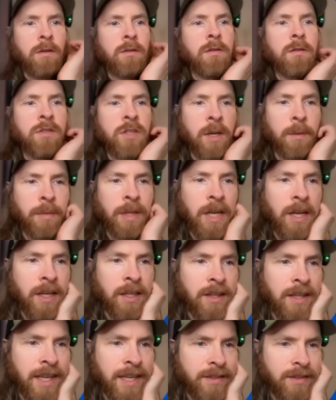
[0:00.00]
Something
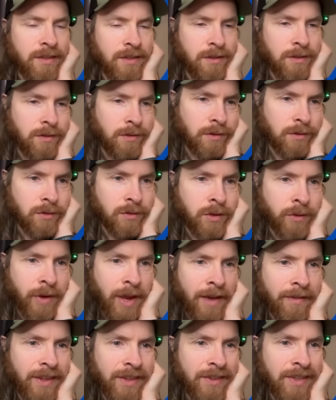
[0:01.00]
like this. So
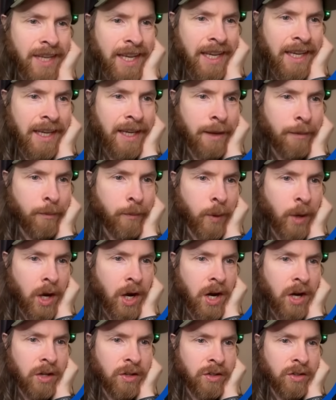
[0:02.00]
we have the thinking
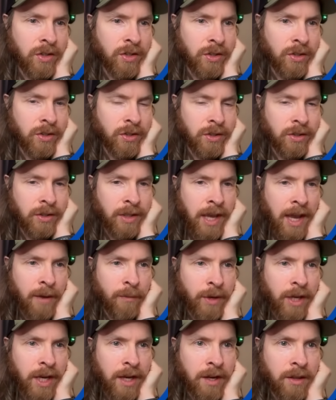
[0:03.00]
part.
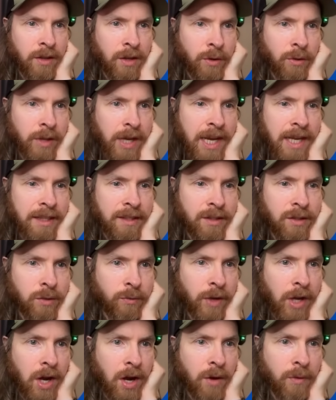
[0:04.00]
Yeah, we kind of know that.
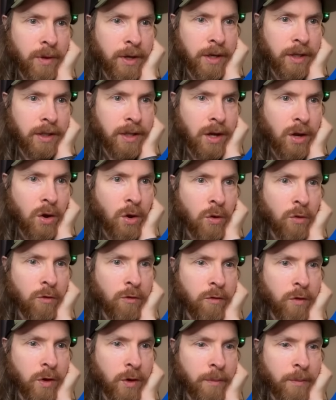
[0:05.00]
So we are running the
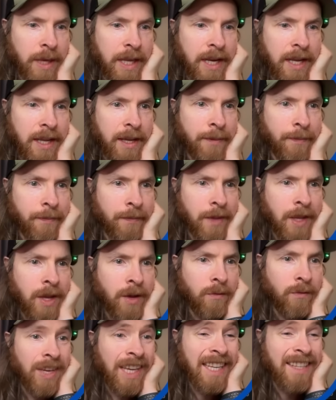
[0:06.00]
O four Mini.
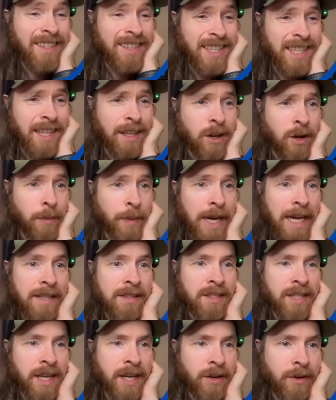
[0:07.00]
We can see the
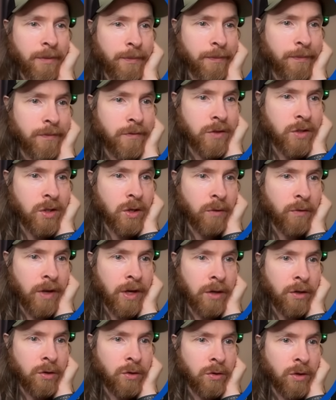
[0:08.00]
commands here. So
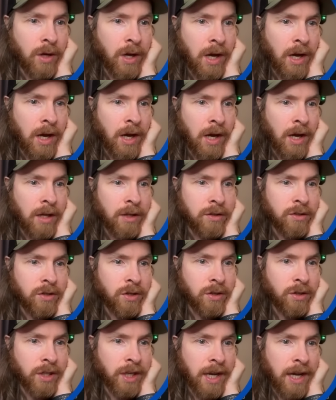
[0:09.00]
we are do, uh,
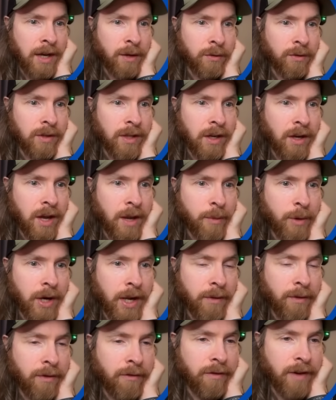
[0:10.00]
searching out the
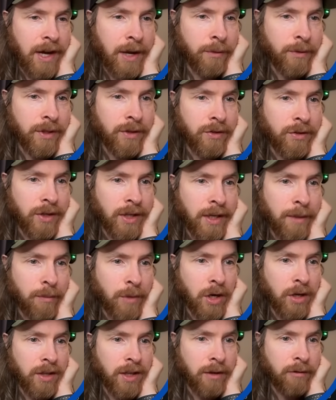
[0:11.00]
library. We found the three
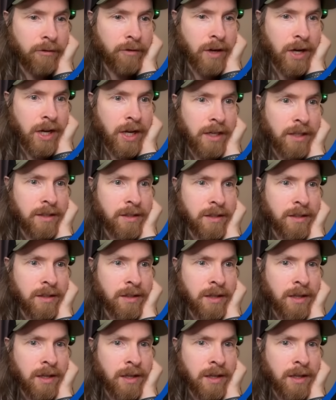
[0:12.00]
markdown files.